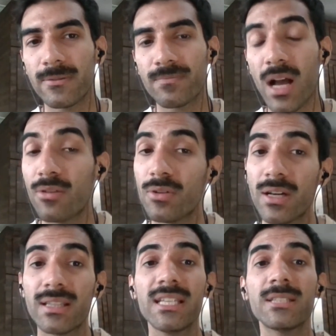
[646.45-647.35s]
However,
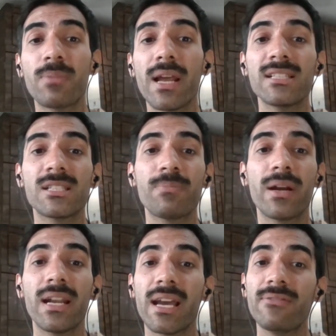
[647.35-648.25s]
these plans
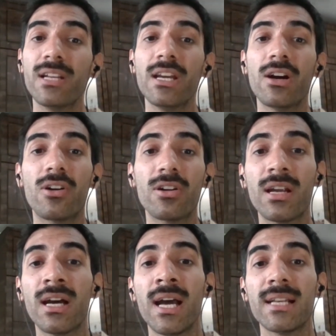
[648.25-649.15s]
depend heavily
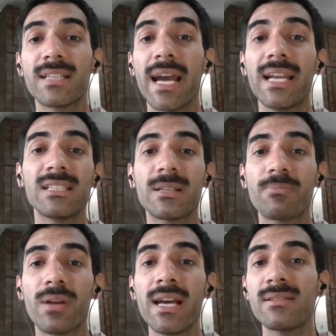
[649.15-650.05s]
on Chinese
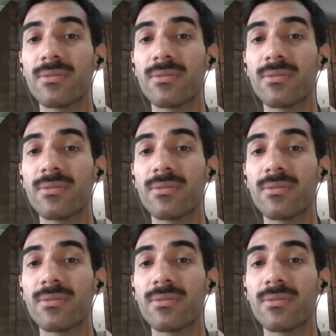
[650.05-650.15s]
supplies,